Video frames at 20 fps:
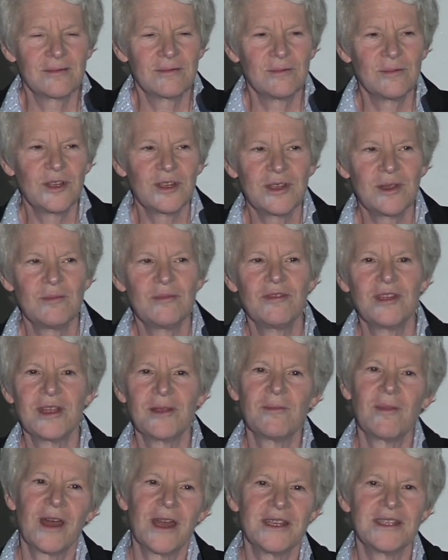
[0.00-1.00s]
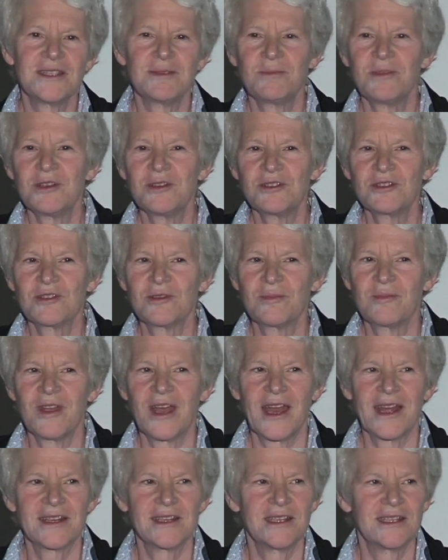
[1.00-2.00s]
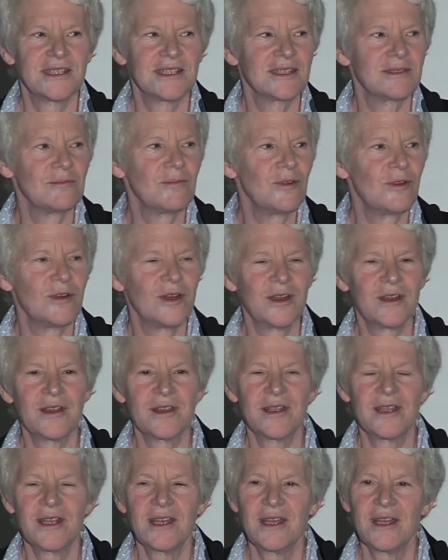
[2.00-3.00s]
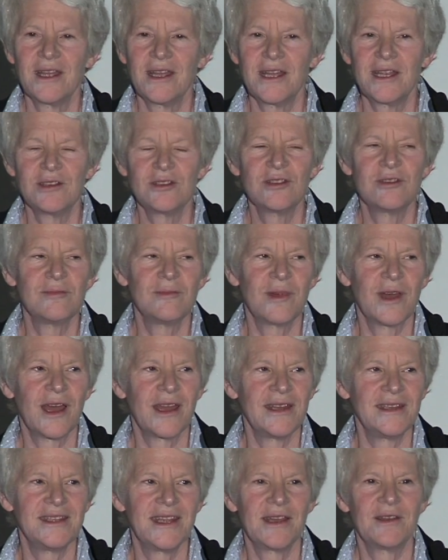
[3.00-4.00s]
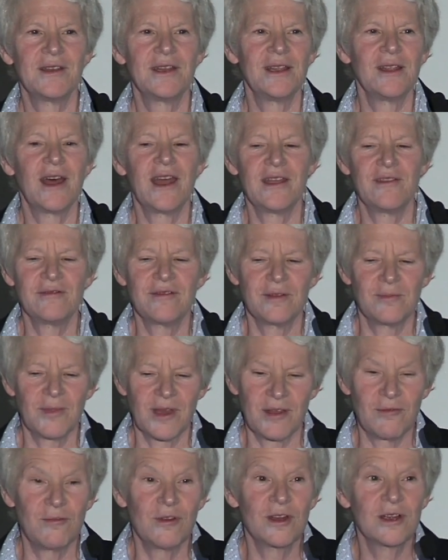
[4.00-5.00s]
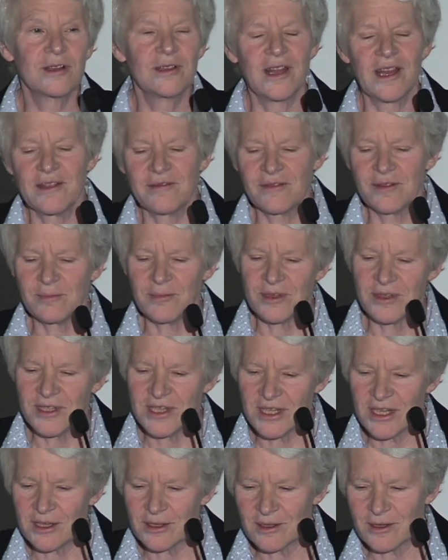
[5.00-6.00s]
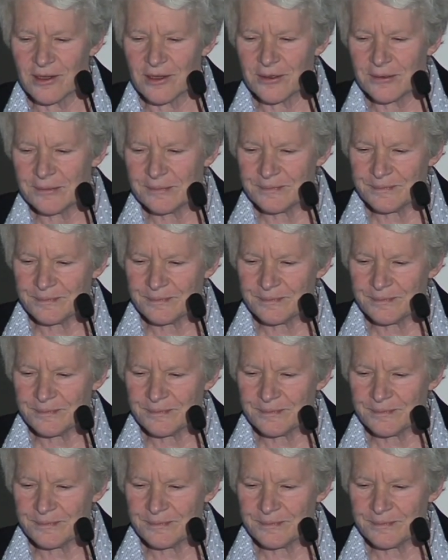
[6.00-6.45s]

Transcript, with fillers: really bring my spiritual practice more into my daily life and my work life in particular.